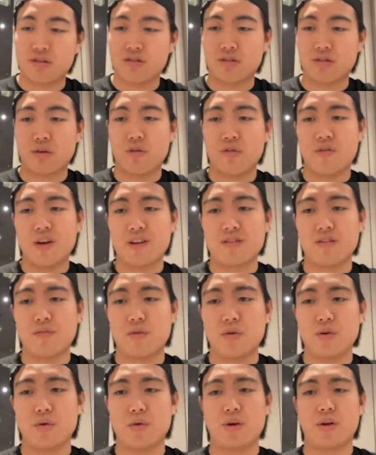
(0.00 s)
So first of
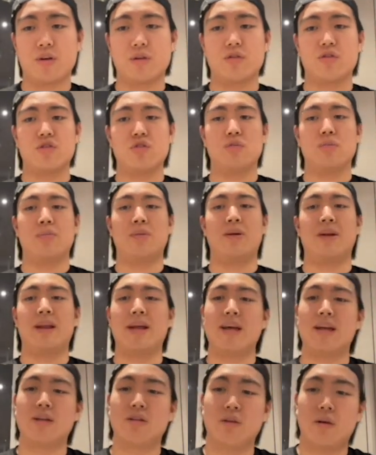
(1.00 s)
all, you want to go to
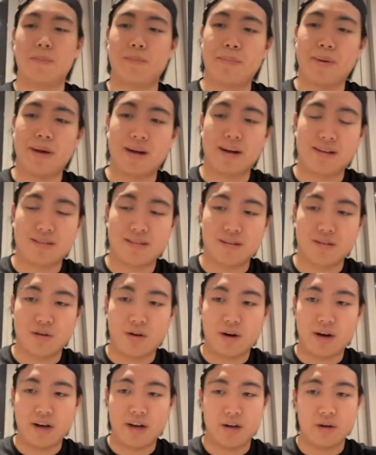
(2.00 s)

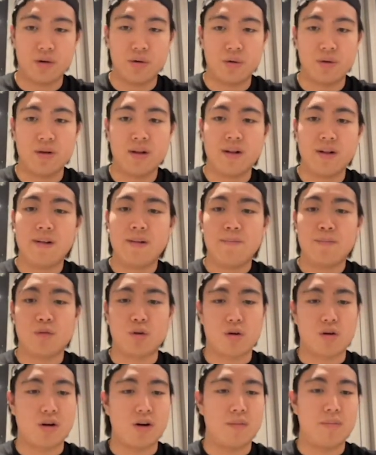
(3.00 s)

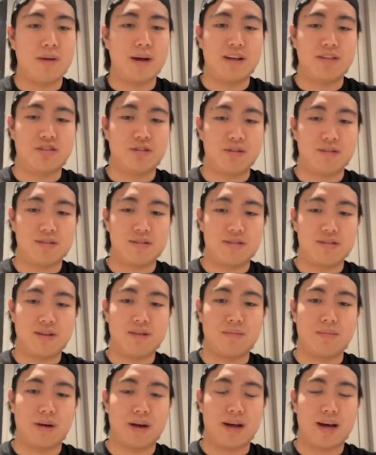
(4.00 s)
play.pegaxy.io.com. As you can see
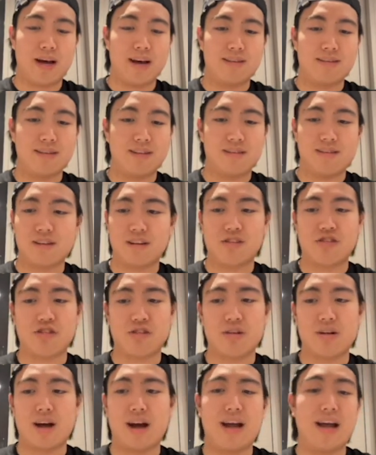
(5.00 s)
in my asset
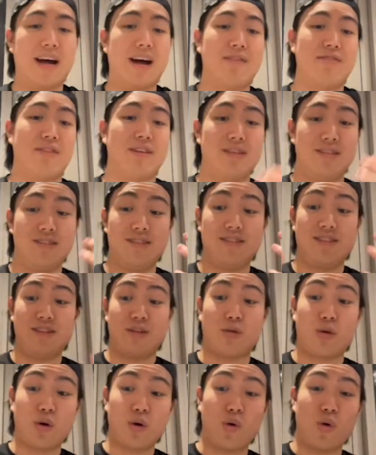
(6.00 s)
section, I have
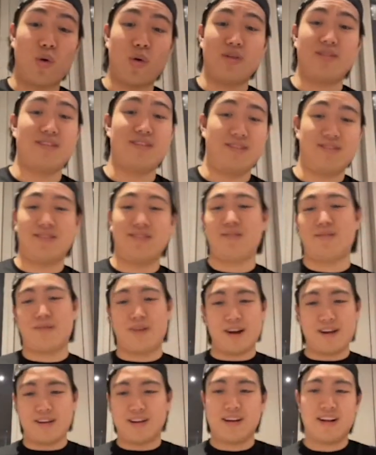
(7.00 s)
0 horses,
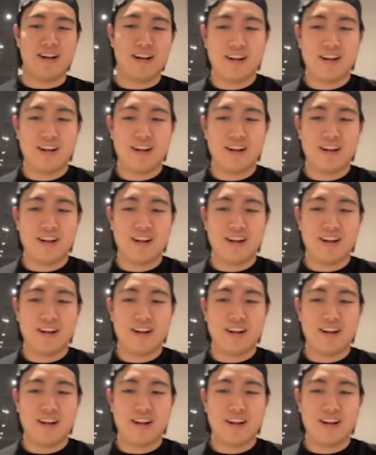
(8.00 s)
right?